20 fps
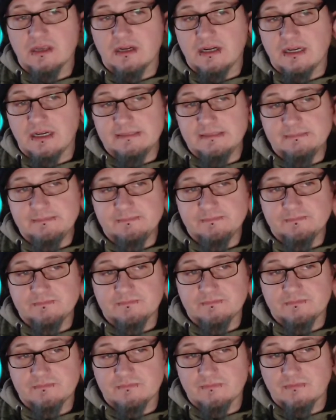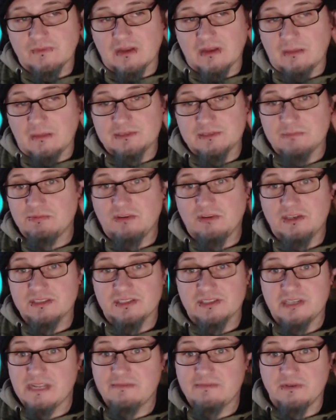I'm surprised
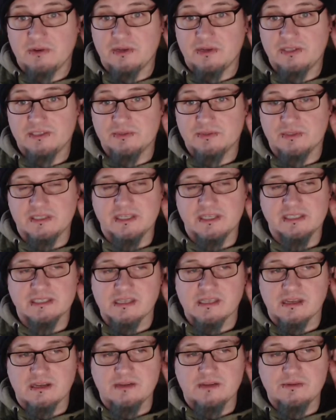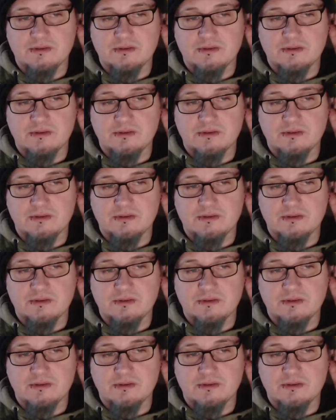I never got into it years ago.